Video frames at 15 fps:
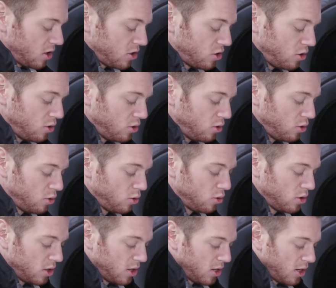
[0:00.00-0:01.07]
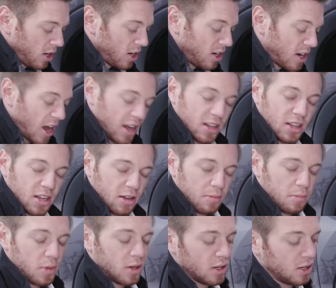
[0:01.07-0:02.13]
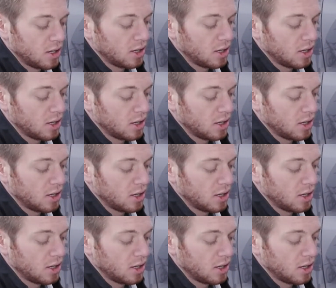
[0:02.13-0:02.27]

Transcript: to connect them.